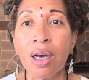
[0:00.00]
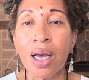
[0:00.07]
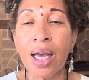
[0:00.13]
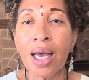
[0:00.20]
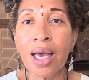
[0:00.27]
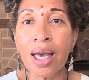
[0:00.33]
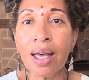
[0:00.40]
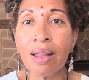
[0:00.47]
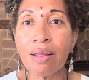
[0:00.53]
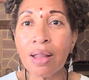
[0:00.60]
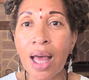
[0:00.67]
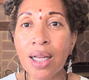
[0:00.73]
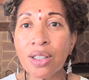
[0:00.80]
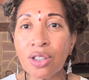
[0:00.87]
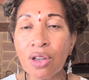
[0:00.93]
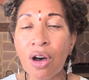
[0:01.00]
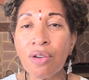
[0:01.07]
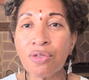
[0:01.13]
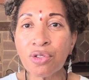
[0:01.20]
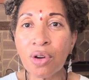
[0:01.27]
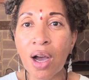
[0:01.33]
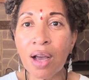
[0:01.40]
And that
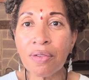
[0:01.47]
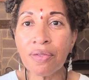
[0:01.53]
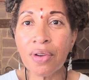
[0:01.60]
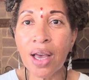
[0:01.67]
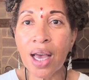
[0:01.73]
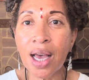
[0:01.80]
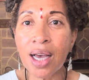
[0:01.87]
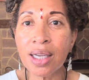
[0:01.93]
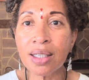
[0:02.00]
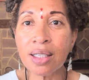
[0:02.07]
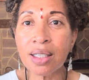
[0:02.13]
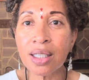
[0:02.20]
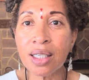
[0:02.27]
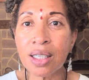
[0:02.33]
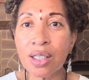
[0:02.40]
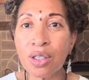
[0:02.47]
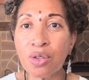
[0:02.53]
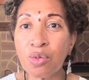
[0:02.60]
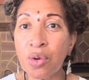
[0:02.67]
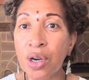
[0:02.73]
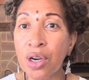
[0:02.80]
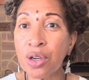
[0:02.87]
soft dry fast
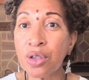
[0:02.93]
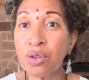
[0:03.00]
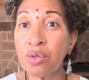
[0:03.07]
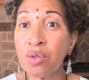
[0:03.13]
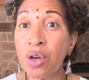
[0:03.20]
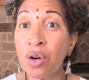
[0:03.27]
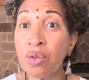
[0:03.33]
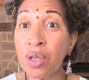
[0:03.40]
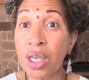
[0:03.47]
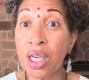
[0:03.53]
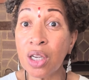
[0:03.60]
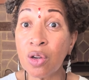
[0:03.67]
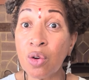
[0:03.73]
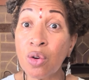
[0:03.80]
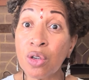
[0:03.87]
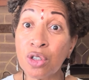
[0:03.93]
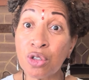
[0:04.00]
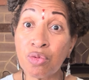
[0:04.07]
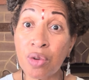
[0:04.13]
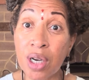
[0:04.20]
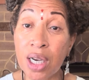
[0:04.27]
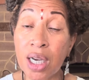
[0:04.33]
is where you don't eat or
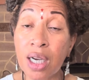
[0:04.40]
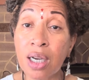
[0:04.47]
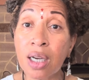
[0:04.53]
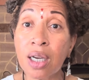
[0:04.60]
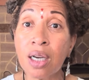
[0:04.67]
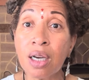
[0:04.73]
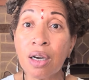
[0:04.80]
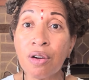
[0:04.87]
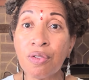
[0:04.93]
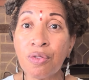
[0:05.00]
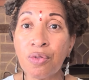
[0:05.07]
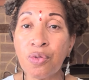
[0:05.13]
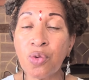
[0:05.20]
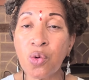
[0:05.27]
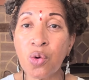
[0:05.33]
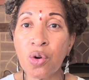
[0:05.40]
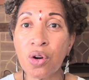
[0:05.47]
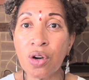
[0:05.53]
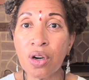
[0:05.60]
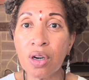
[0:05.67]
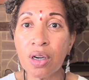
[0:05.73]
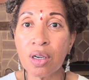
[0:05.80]
drink
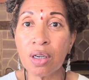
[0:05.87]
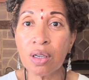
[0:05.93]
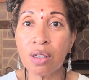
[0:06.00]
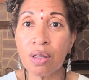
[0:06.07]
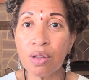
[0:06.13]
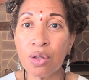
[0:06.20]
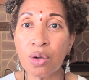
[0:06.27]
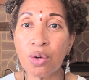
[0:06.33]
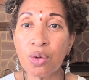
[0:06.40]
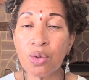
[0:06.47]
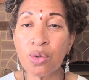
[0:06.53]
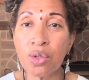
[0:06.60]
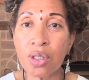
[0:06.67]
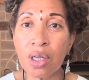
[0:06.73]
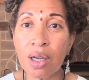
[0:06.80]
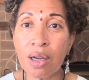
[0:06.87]
for those